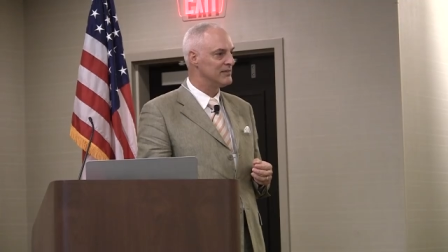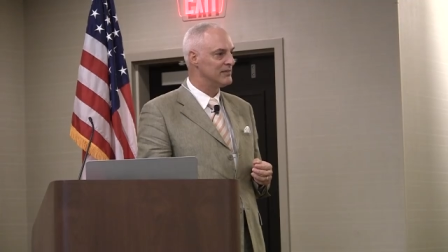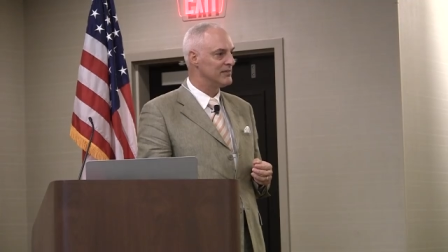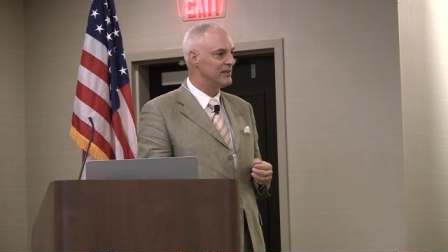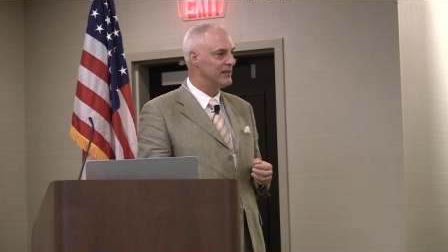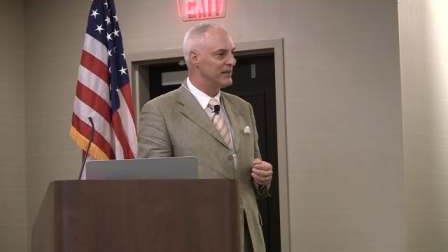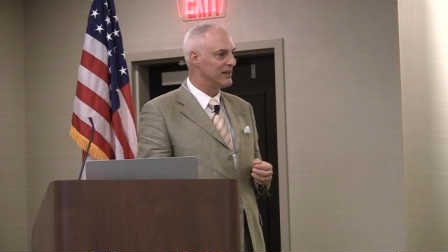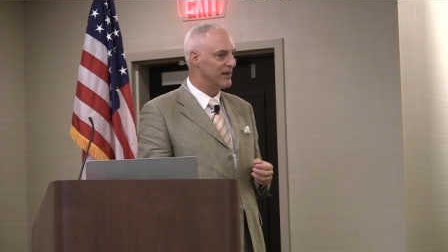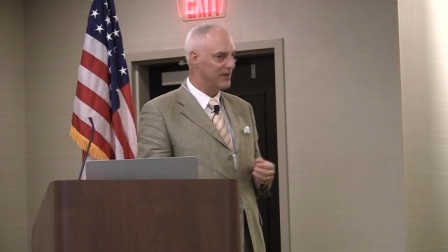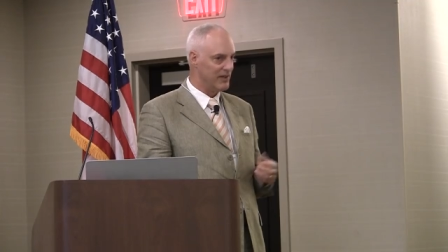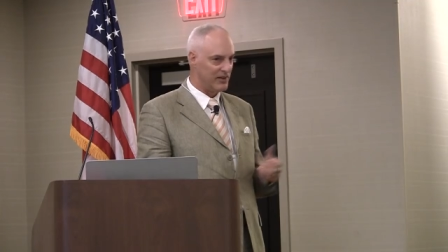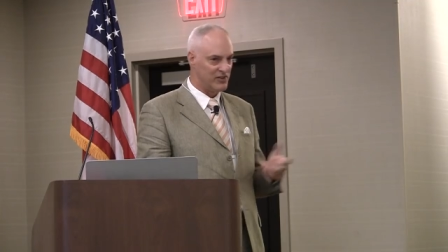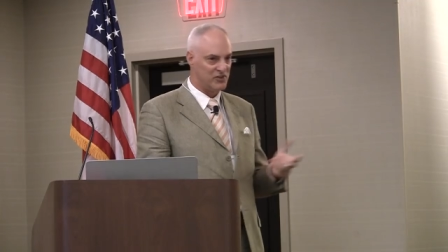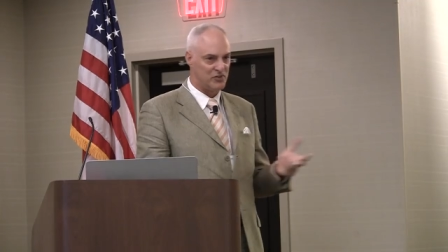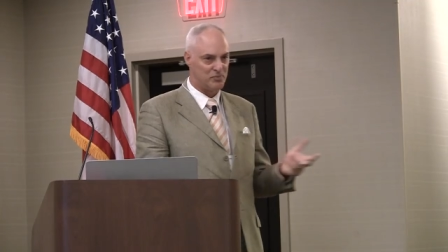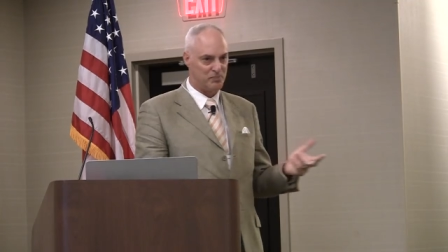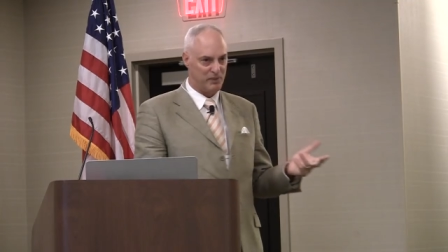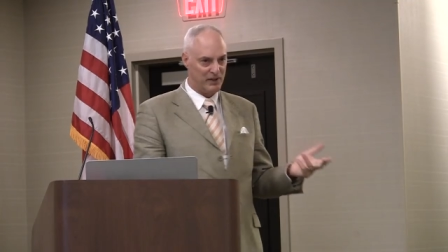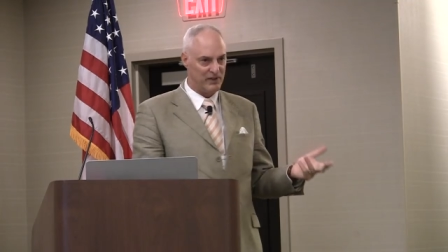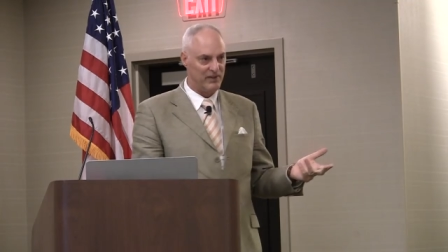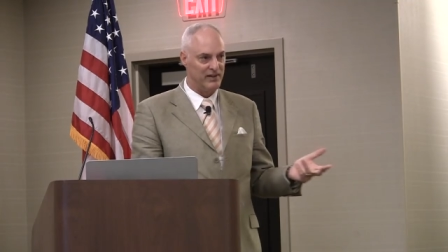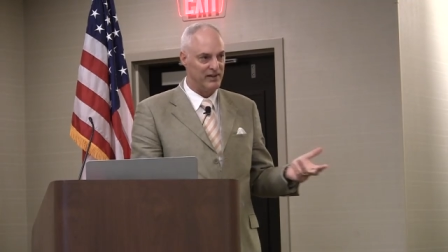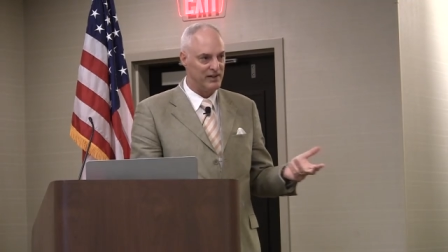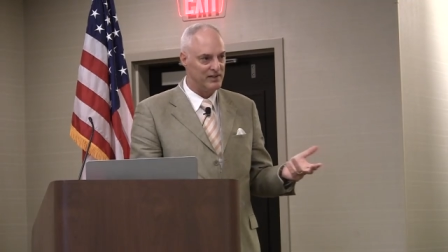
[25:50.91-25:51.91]
in our
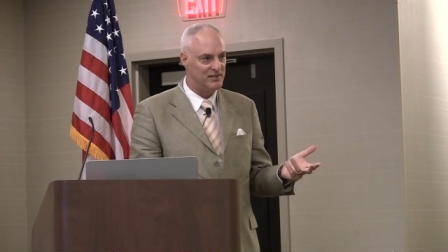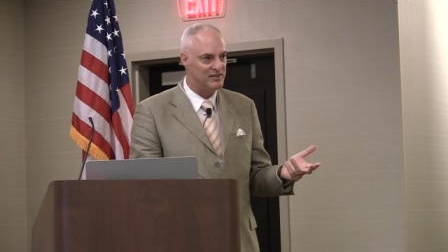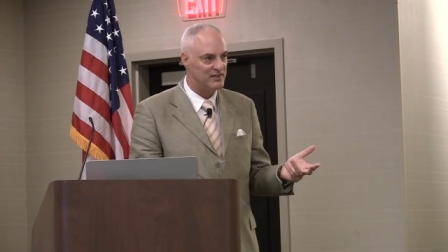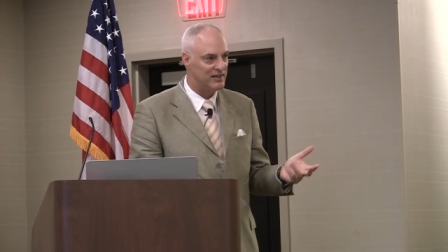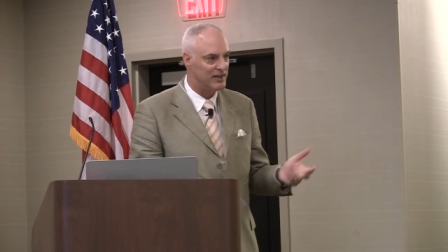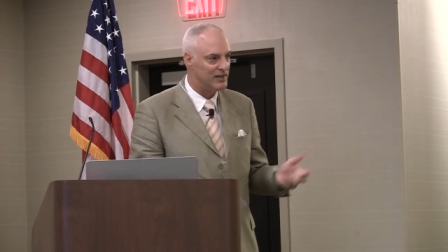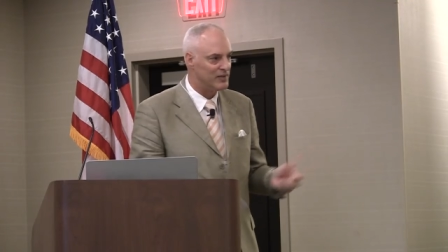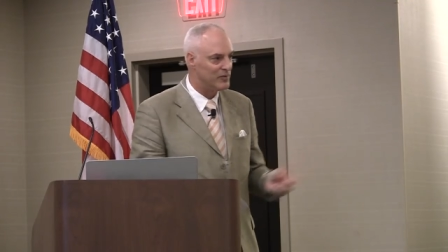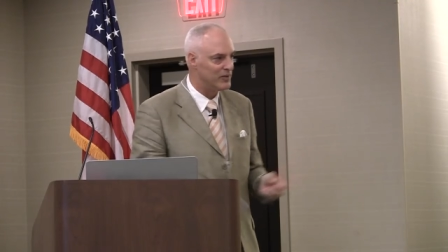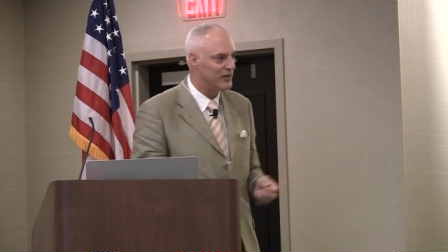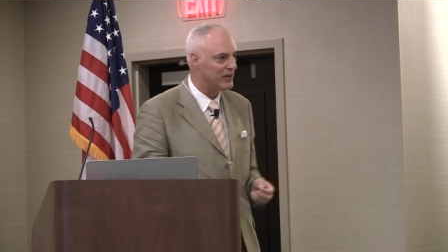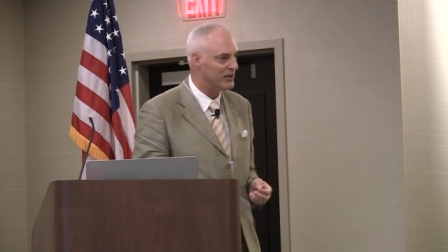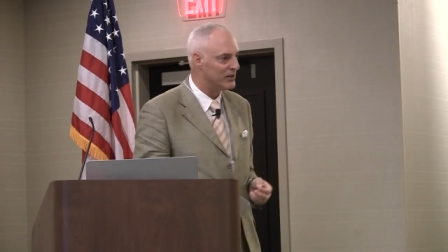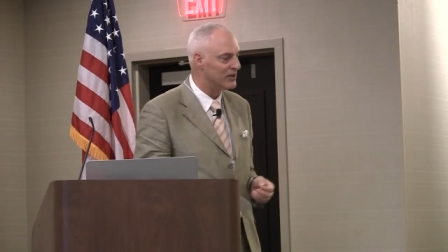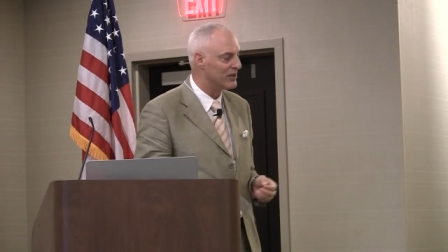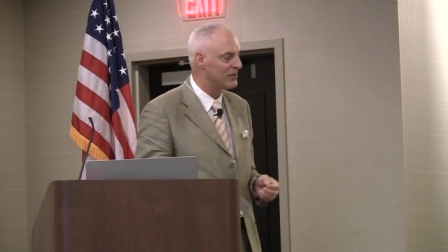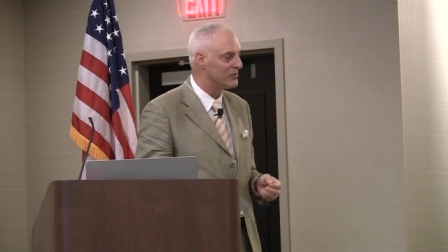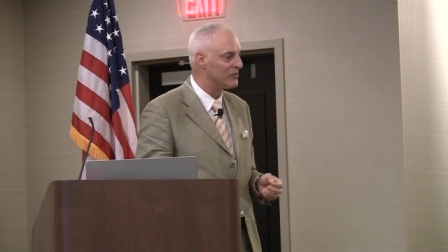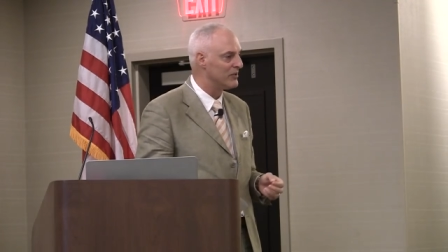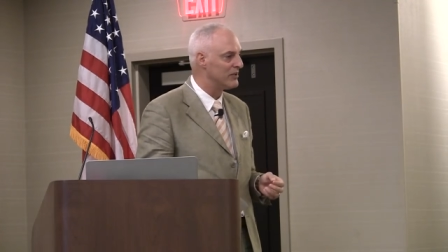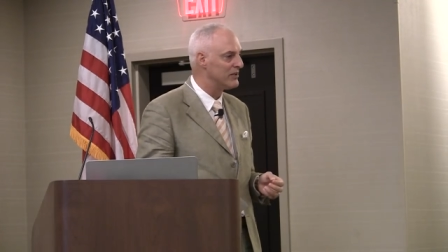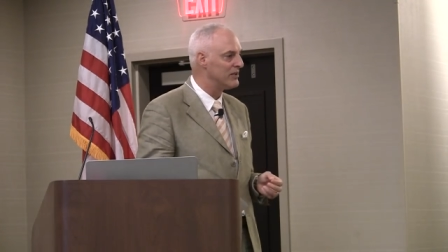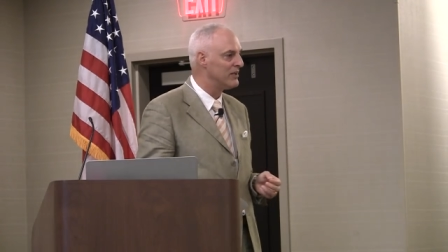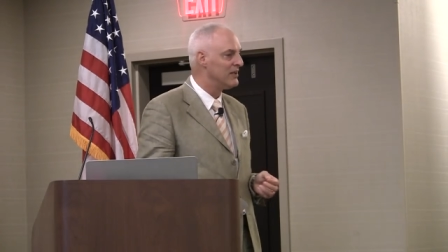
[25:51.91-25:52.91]
experience anyway, a
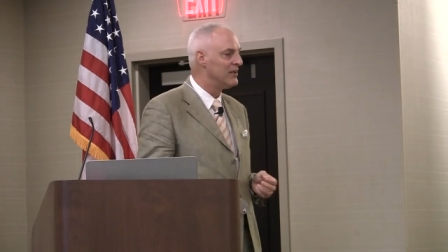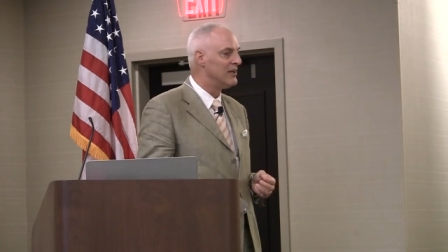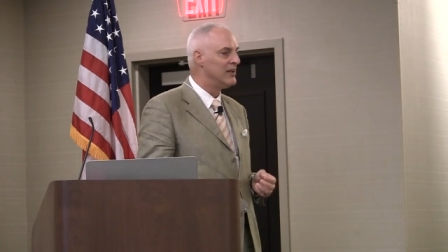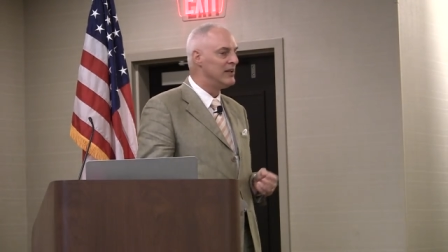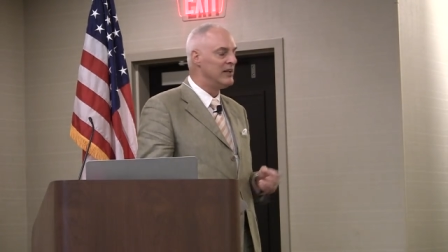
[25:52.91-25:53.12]
good one,